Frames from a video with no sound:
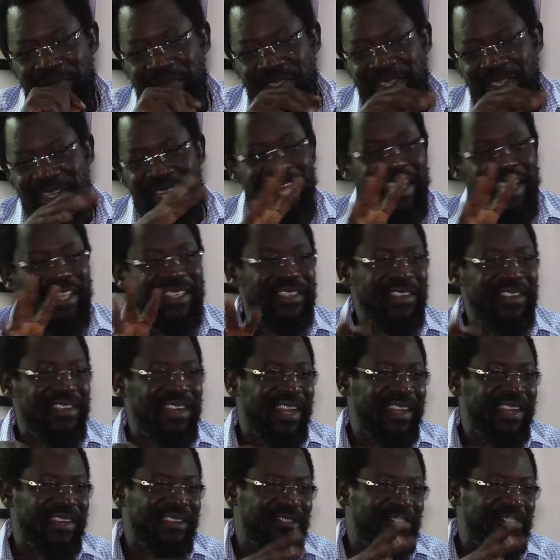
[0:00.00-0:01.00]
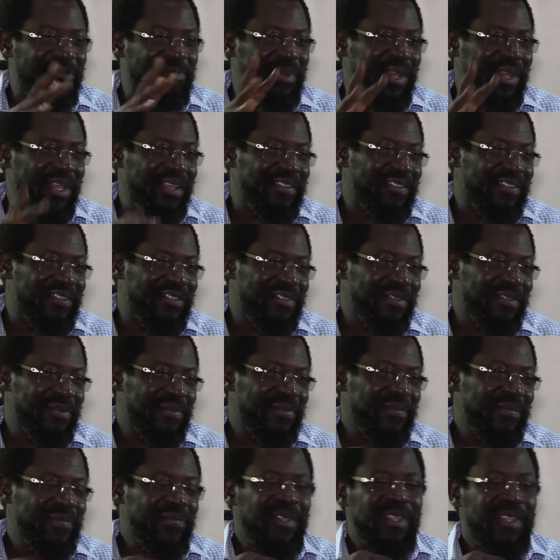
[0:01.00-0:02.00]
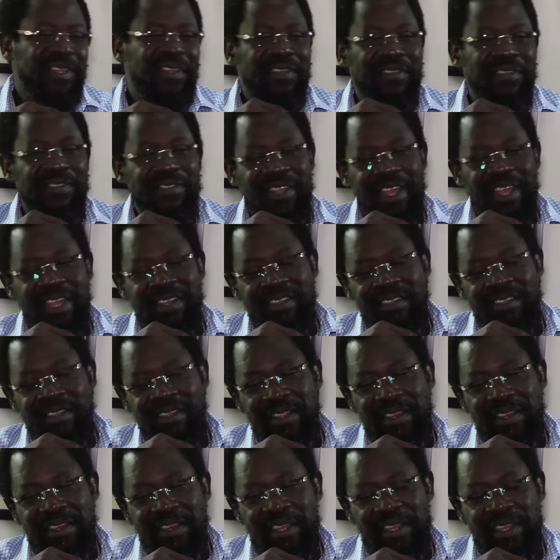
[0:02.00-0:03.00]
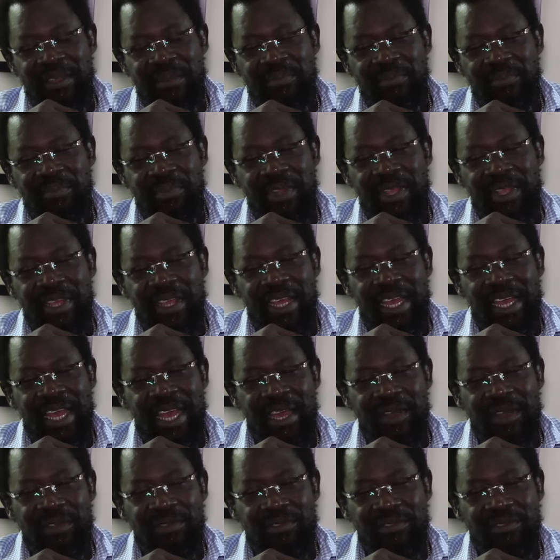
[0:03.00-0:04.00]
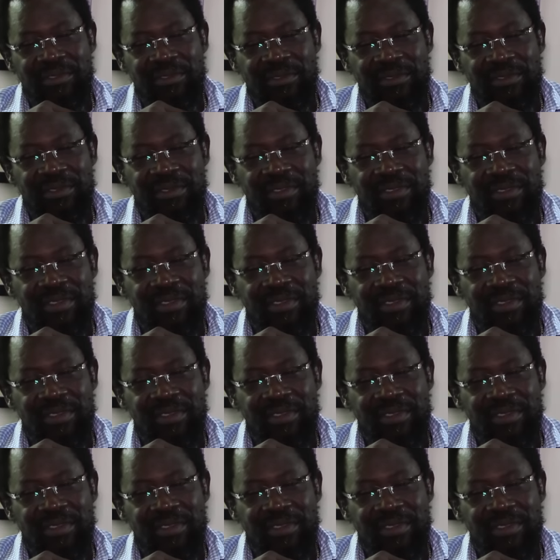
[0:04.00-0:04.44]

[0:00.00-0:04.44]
the Nigerian space is that they bring out